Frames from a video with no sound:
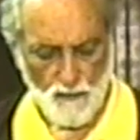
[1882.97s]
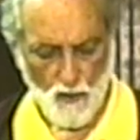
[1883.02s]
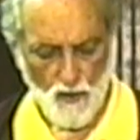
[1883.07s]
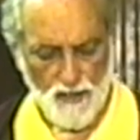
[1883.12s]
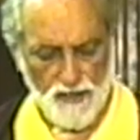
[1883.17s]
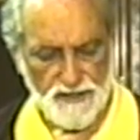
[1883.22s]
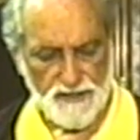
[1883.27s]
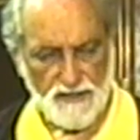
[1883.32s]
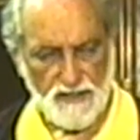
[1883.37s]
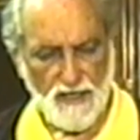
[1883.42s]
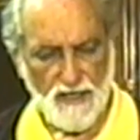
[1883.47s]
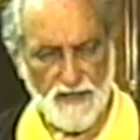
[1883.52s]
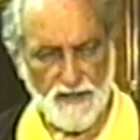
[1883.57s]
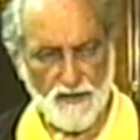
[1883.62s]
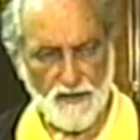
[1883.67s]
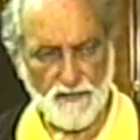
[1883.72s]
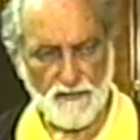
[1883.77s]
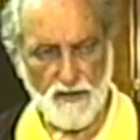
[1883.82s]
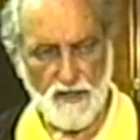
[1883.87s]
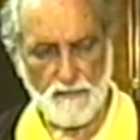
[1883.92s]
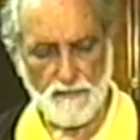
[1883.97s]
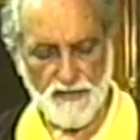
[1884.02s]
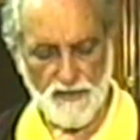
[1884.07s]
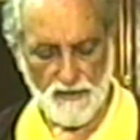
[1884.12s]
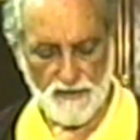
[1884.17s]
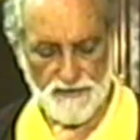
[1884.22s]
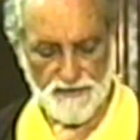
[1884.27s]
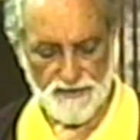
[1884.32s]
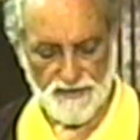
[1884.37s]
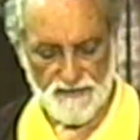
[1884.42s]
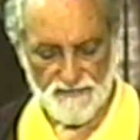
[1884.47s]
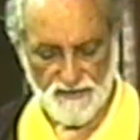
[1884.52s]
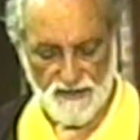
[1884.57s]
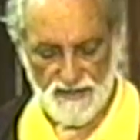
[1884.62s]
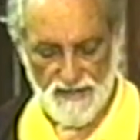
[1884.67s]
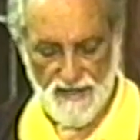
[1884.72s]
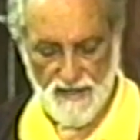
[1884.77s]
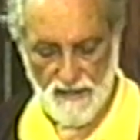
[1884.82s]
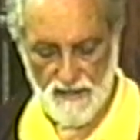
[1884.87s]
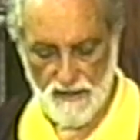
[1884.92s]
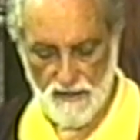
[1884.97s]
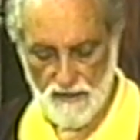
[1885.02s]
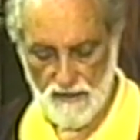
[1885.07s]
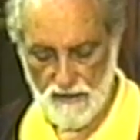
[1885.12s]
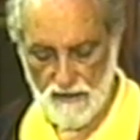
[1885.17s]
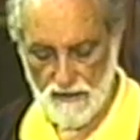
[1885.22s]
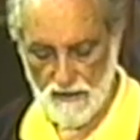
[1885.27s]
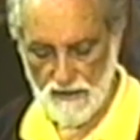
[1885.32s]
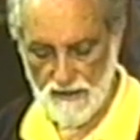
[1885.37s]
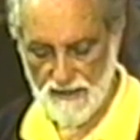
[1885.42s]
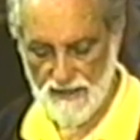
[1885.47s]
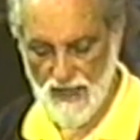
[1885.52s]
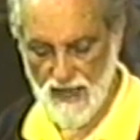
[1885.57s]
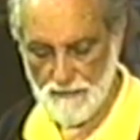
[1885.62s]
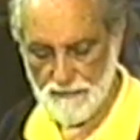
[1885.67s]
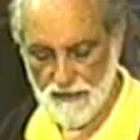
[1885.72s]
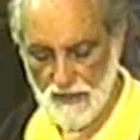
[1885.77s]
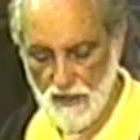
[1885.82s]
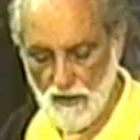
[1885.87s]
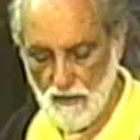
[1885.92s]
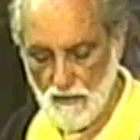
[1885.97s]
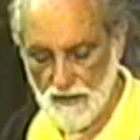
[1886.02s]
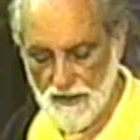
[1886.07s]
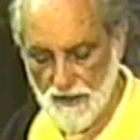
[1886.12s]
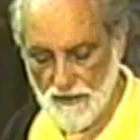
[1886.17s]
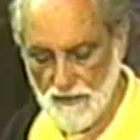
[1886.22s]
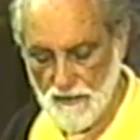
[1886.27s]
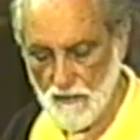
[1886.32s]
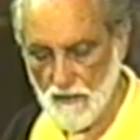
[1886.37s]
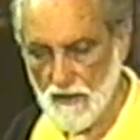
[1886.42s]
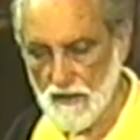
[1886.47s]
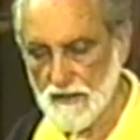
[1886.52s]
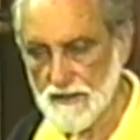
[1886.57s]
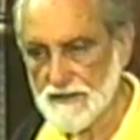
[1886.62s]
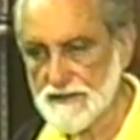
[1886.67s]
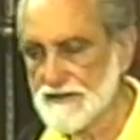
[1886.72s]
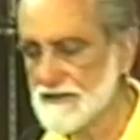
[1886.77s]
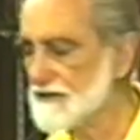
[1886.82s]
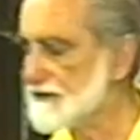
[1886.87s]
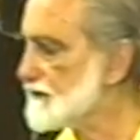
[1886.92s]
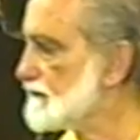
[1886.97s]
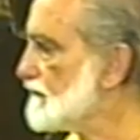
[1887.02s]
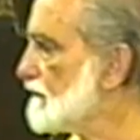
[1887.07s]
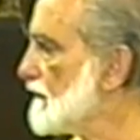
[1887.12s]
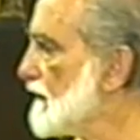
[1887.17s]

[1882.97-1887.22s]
works like Three Pillars of Zen, Kapleau, and other works,